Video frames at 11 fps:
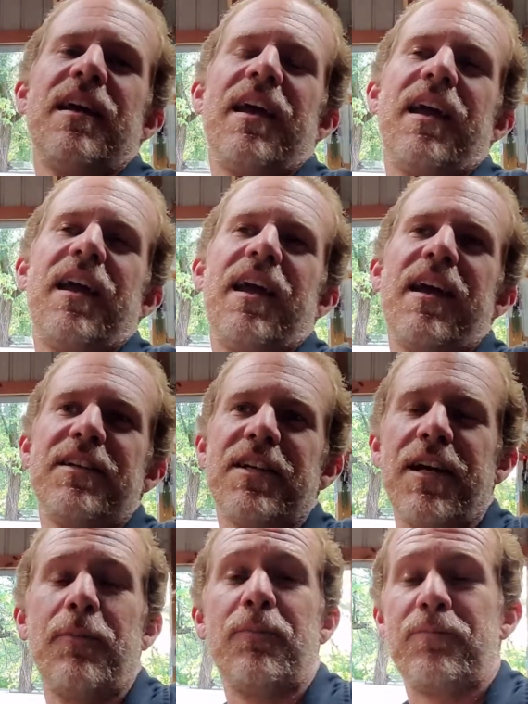And
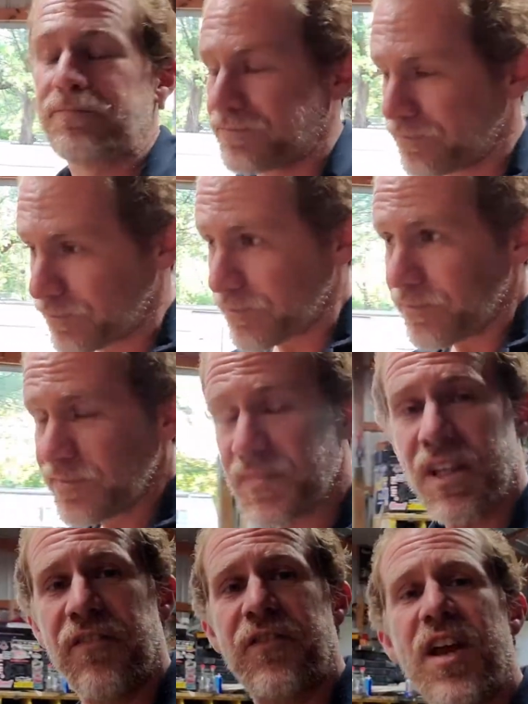if you